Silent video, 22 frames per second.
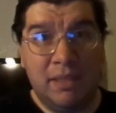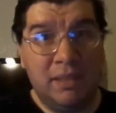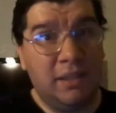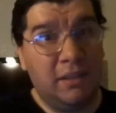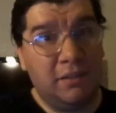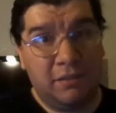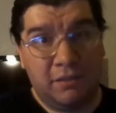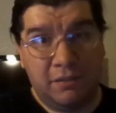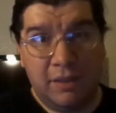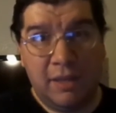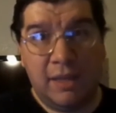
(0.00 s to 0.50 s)

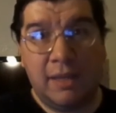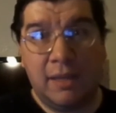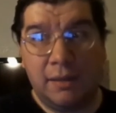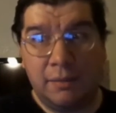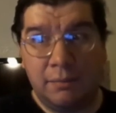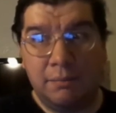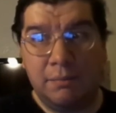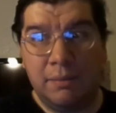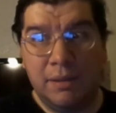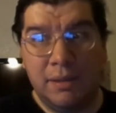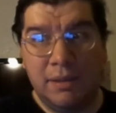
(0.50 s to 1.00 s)
And that's
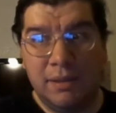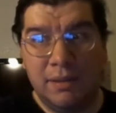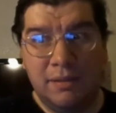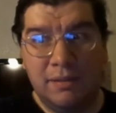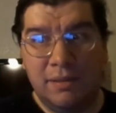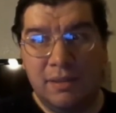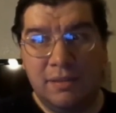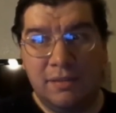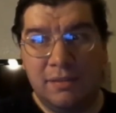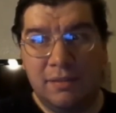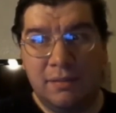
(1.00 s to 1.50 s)
sad
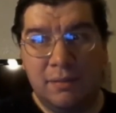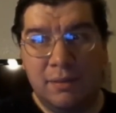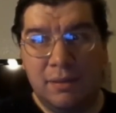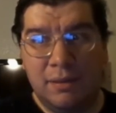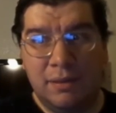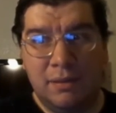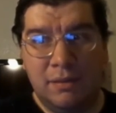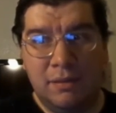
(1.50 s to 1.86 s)
because that's